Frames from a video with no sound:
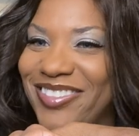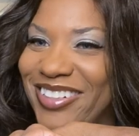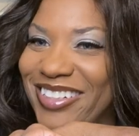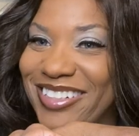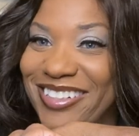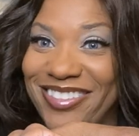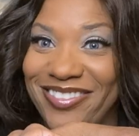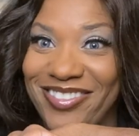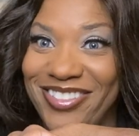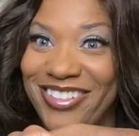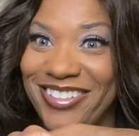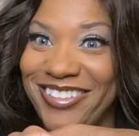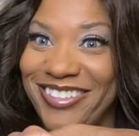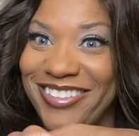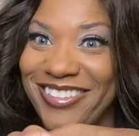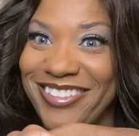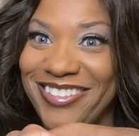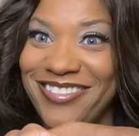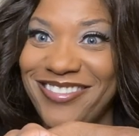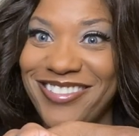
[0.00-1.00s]
what in the world is
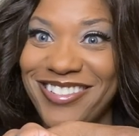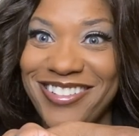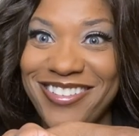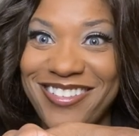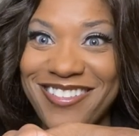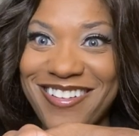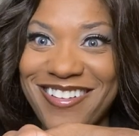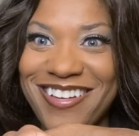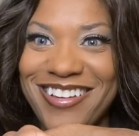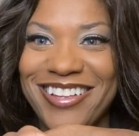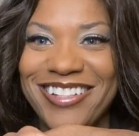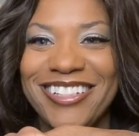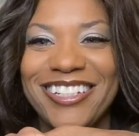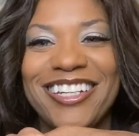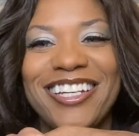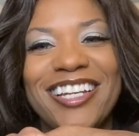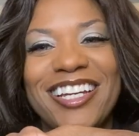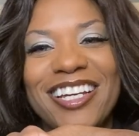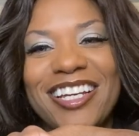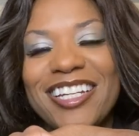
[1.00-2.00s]
going on?
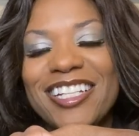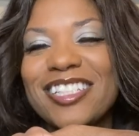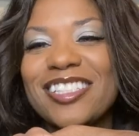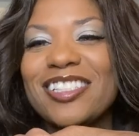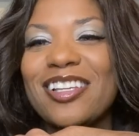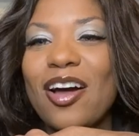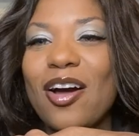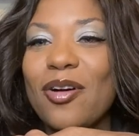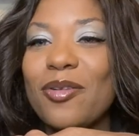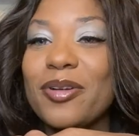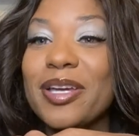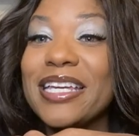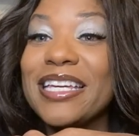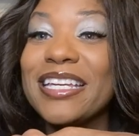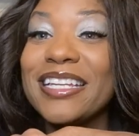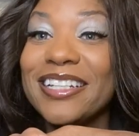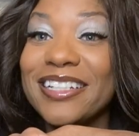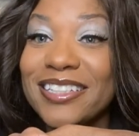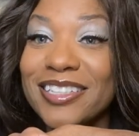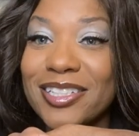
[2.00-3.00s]
So we
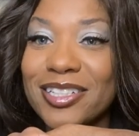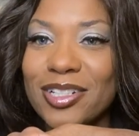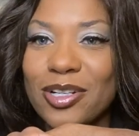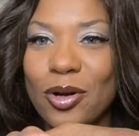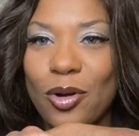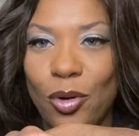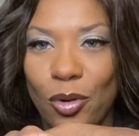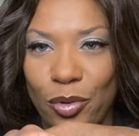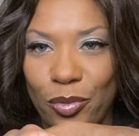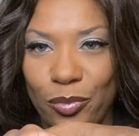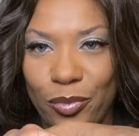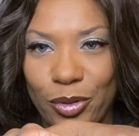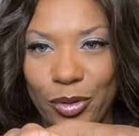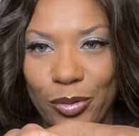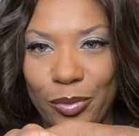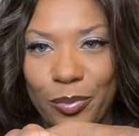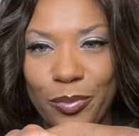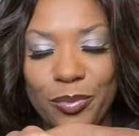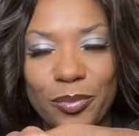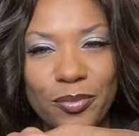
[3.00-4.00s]
get into the
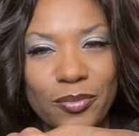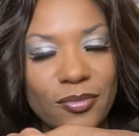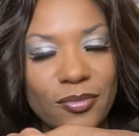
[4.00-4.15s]
courtroom.